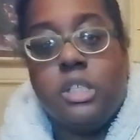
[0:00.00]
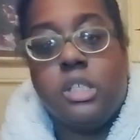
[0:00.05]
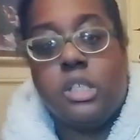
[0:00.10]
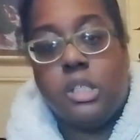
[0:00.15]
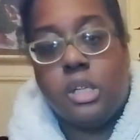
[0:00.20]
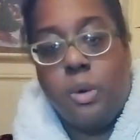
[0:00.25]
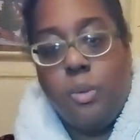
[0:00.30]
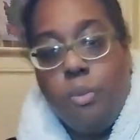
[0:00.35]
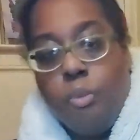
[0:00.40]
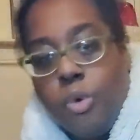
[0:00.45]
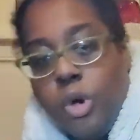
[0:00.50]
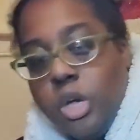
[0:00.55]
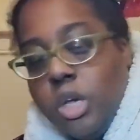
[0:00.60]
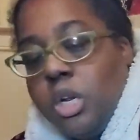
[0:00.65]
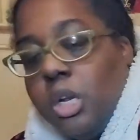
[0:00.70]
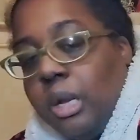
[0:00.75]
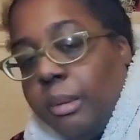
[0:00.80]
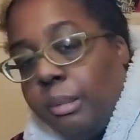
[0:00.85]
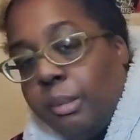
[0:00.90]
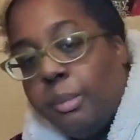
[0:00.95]

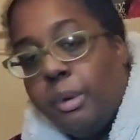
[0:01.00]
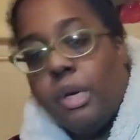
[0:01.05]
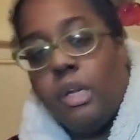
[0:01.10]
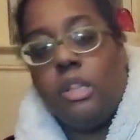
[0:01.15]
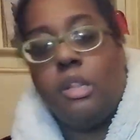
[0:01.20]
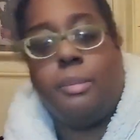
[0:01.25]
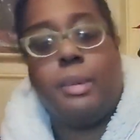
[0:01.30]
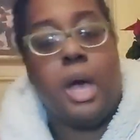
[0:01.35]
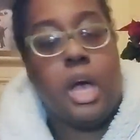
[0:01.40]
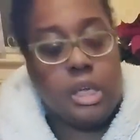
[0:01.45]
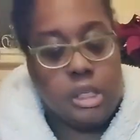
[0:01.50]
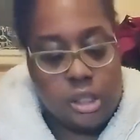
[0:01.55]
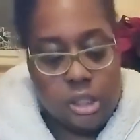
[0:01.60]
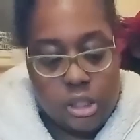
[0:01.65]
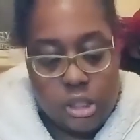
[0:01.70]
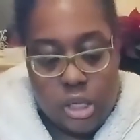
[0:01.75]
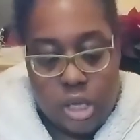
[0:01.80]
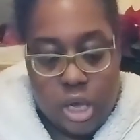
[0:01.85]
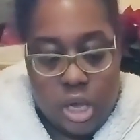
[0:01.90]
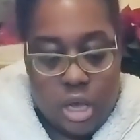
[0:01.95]
someone and put it in the
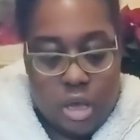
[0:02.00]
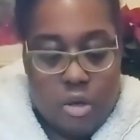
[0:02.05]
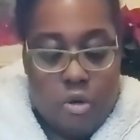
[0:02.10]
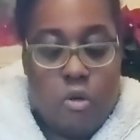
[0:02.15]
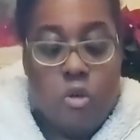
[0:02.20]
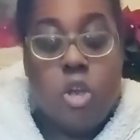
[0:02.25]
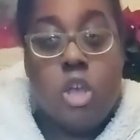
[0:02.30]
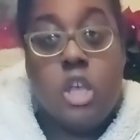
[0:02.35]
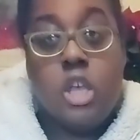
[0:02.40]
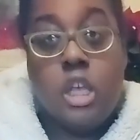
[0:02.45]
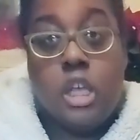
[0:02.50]
box now.